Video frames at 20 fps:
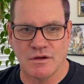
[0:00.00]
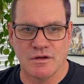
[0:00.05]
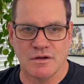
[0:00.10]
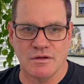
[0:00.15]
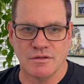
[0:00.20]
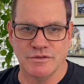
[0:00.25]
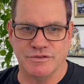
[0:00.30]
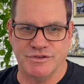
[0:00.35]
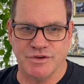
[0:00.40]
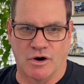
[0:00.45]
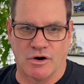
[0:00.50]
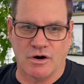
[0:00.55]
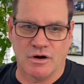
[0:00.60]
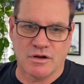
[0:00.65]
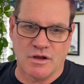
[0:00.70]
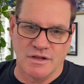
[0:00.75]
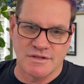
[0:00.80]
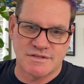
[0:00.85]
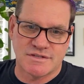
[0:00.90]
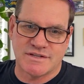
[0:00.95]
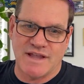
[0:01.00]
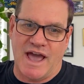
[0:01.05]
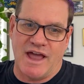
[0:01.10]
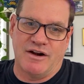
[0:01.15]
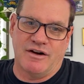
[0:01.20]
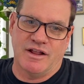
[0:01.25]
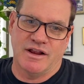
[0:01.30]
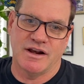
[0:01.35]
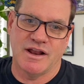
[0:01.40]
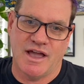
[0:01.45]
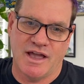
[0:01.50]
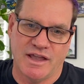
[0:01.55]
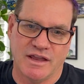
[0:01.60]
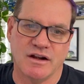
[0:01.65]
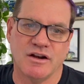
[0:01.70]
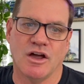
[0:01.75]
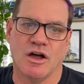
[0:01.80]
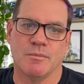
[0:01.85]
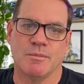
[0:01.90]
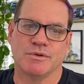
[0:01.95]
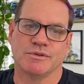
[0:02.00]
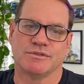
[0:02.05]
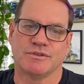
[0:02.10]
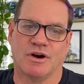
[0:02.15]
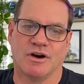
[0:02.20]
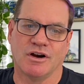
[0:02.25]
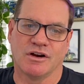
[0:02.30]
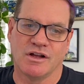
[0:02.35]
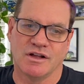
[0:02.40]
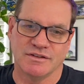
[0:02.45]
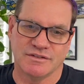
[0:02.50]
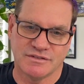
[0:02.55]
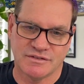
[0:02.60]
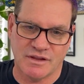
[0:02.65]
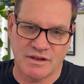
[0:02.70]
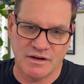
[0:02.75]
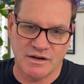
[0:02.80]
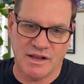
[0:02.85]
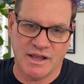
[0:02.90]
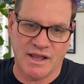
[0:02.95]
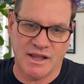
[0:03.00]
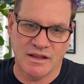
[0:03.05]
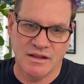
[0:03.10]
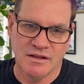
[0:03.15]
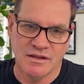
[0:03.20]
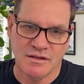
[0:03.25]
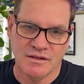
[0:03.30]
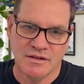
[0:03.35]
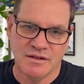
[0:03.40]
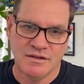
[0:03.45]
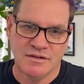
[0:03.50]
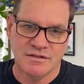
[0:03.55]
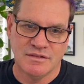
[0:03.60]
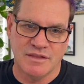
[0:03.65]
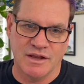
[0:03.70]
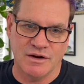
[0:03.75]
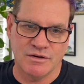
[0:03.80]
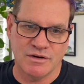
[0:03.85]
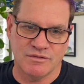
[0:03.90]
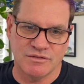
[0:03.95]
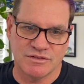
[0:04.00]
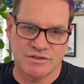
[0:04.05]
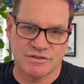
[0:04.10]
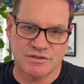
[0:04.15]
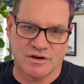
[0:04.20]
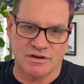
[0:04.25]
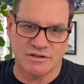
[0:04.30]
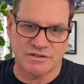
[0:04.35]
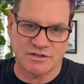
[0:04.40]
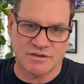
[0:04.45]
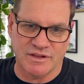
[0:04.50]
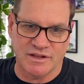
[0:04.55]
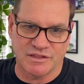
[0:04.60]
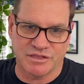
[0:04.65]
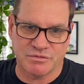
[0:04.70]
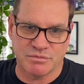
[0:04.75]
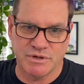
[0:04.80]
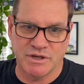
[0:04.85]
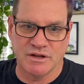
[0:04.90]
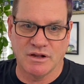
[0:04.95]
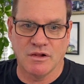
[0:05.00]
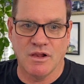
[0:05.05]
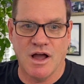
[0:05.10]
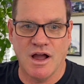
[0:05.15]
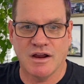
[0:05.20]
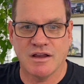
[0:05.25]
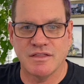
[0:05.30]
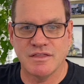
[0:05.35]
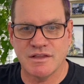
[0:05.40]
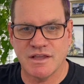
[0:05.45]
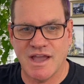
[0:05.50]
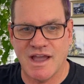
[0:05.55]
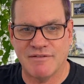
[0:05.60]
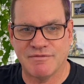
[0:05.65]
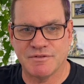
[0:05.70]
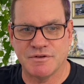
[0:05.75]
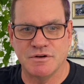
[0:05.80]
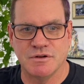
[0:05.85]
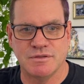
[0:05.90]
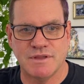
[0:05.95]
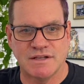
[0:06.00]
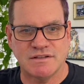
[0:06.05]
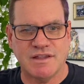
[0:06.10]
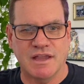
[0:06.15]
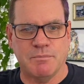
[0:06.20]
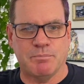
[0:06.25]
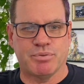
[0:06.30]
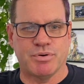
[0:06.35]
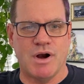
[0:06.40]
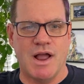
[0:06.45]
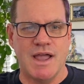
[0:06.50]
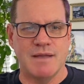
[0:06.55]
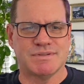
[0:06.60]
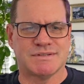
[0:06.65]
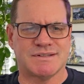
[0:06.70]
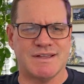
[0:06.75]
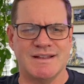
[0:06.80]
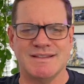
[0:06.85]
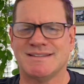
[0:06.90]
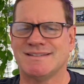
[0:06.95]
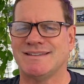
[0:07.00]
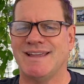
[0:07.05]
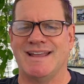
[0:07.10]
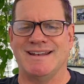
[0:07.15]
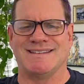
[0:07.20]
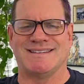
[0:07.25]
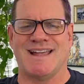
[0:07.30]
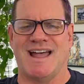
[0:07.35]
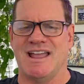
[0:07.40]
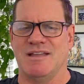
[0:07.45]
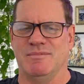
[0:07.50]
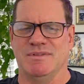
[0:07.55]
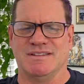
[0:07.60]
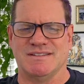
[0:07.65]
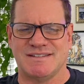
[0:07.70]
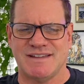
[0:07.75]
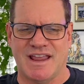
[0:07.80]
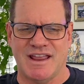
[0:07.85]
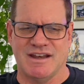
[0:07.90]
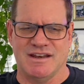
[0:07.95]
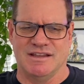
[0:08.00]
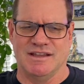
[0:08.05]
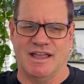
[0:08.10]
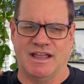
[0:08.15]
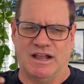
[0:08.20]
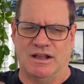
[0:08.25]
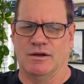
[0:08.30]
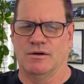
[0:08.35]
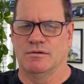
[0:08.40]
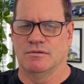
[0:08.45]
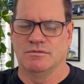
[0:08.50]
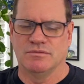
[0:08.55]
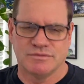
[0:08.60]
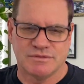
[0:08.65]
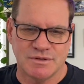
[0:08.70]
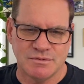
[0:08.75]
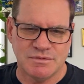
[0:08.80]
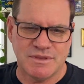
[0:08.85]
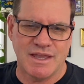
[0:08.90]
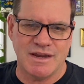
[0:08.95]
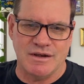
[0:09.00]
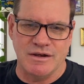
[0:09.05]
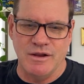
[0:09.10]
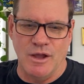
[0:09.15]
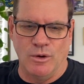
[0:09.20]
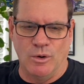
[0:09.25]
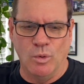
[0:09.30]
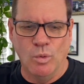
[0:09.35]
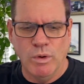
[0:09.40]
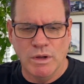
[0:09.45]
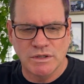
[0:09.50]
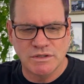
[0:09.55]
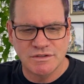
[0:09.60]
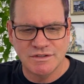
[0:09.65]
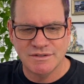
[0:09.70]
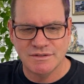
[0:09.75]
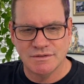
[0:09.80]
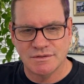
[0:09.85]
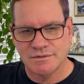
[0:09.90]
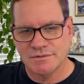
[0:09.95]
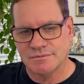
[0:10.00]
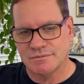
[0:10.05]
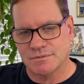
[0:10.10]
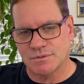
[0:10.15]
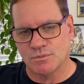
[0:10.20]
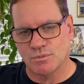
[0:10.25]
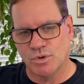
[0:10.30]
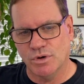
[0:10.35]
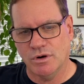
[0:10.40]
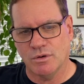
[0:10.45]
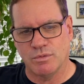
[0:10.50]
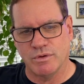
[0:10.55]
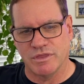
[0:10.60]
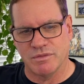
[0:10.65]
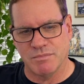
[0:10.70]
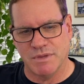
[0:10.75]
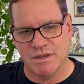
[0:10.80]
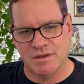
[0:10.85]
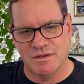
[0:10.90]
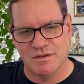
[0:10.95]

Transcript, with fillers: dark on Saturday night and almost dark on Sunday. They don't even start till like three o'clock in the afternoon. That's like prime sunset time in San Diego. Don't they know? Work with me,